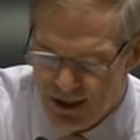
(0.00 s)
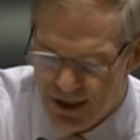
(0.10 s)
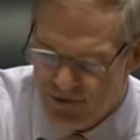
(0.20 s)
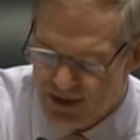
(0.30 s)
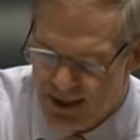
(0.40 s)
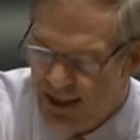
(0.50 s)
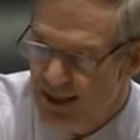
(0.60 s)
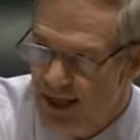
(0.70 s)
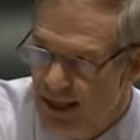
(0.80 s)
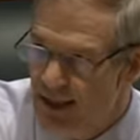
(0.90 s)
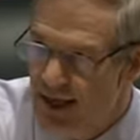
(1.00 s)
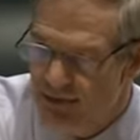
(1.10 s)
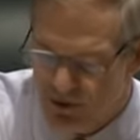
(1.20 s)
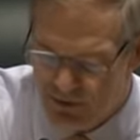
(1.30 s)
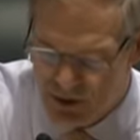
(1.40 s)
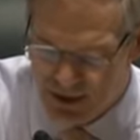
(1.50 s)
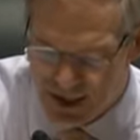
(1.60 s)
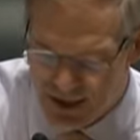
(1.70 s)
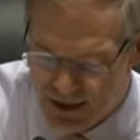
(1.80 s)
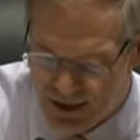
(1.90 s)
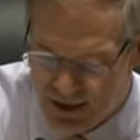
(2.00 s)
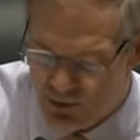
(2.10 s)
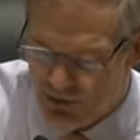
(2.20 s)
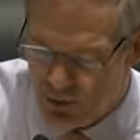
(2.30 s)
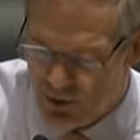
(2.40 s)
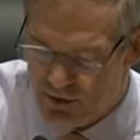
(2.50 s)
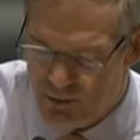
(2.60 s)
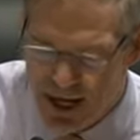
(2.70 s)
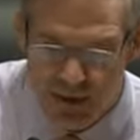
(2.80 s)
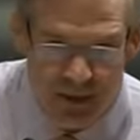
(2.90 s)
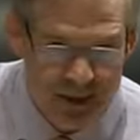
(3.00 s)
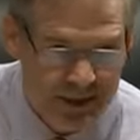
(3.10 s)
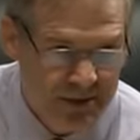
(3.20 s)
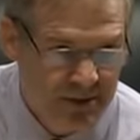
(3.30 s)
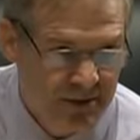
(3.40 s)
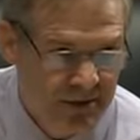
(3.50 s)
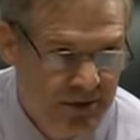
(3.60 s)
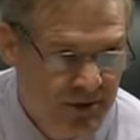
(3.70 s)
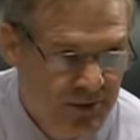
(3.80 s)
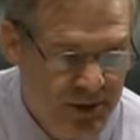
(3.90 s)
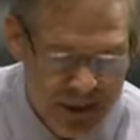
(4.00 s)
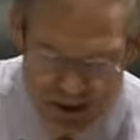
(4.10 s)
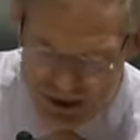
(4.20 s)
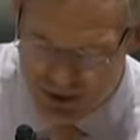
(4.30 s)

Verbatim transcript: of a dedicated line of communication to report on parents who attend